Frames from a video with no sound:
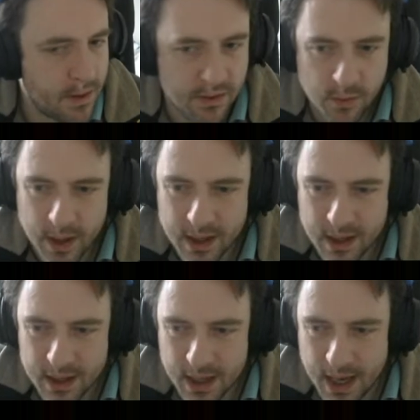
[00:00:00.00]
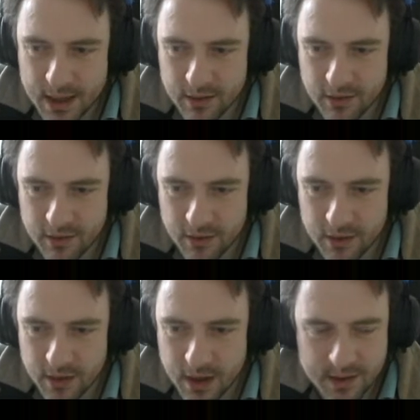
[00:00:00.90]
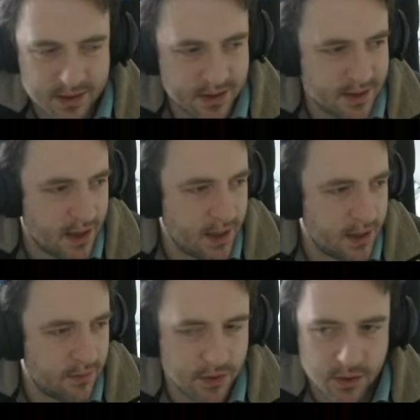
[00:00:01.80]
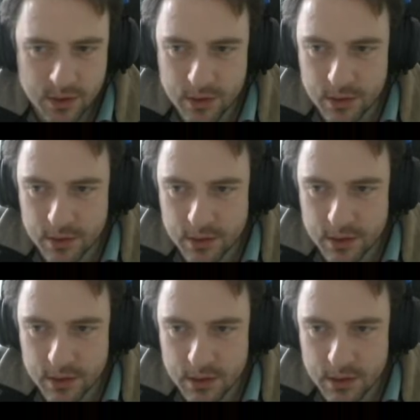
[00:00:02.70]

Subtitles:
the way it kind of hangs on the side of the hood.